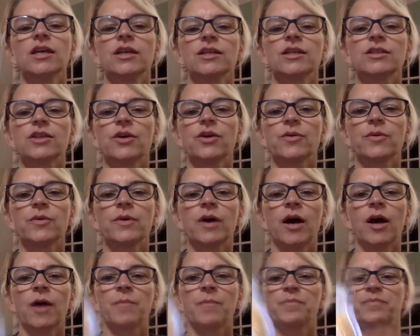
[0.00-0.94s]
So
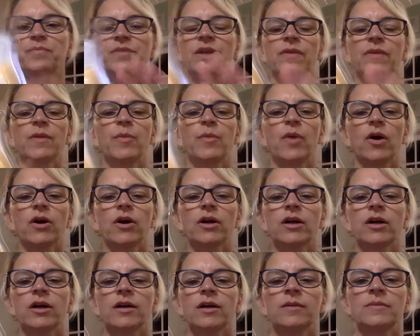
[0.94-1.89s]
um, the bar
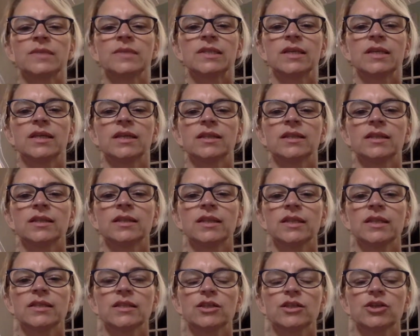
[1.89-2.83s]
comes in
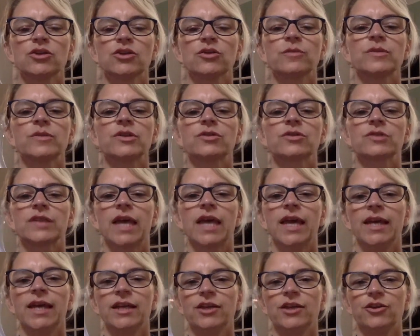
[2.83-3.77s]
these cubes. There's
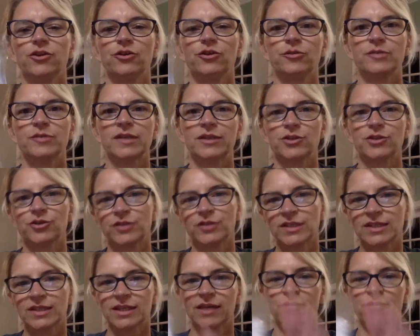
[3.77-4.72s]
eight cubes. As you
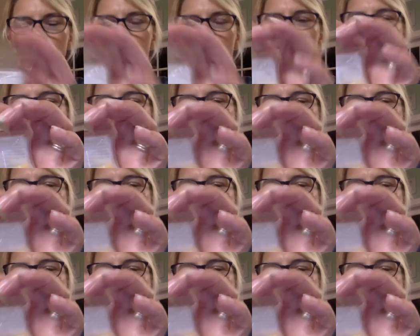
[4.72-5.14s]
can see, I've already been